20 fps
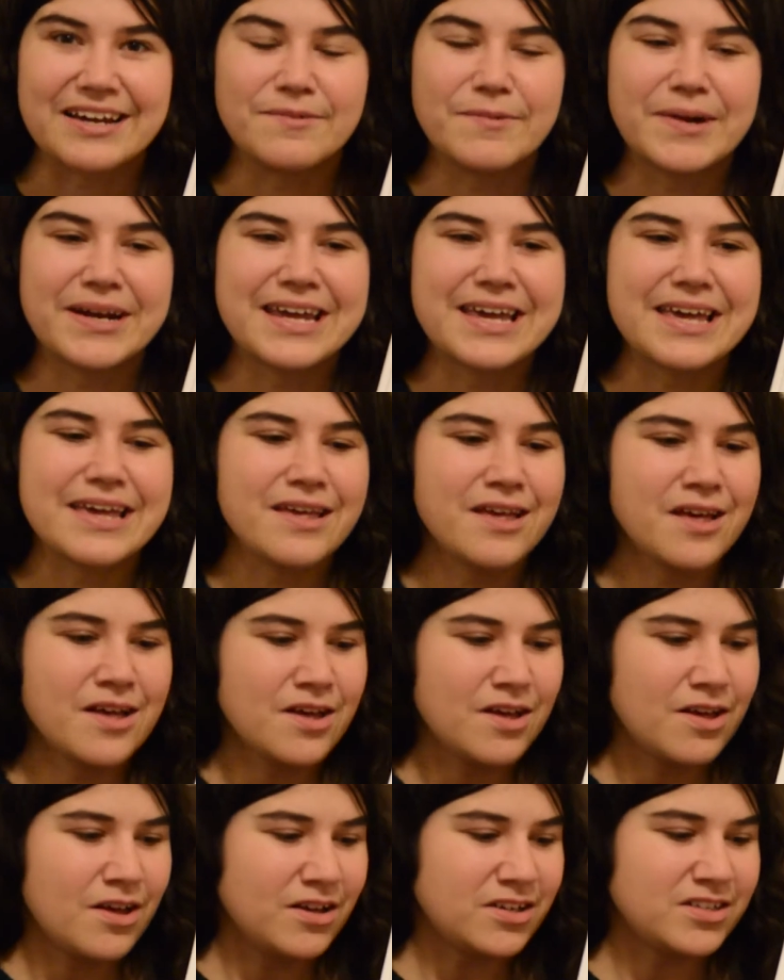And when he
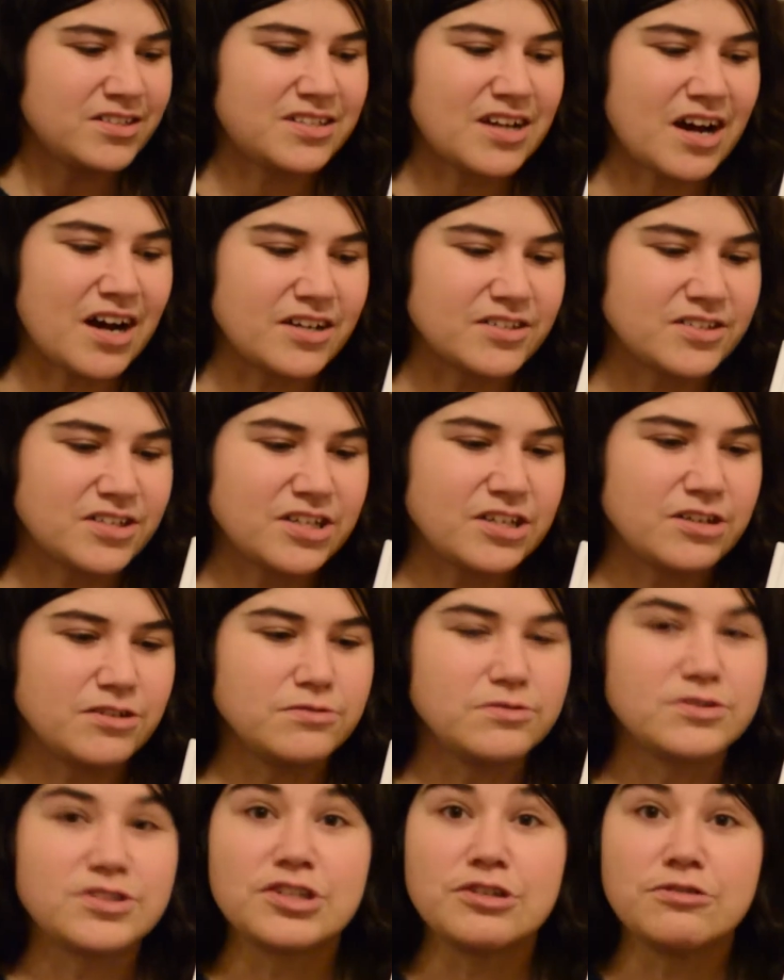starts to
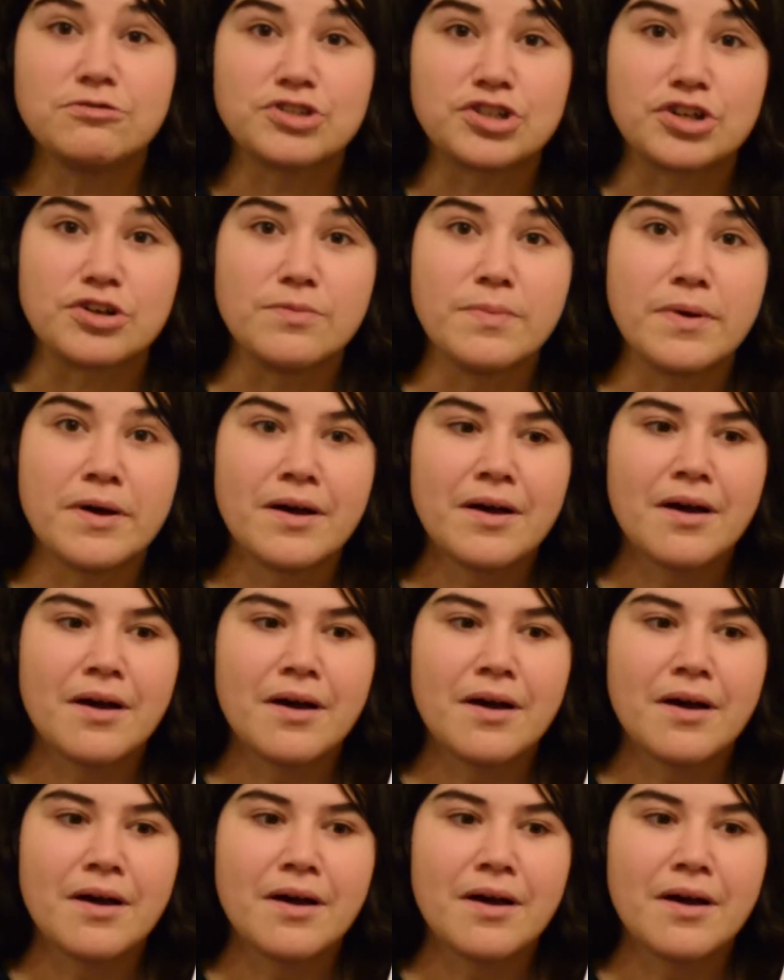use YouTube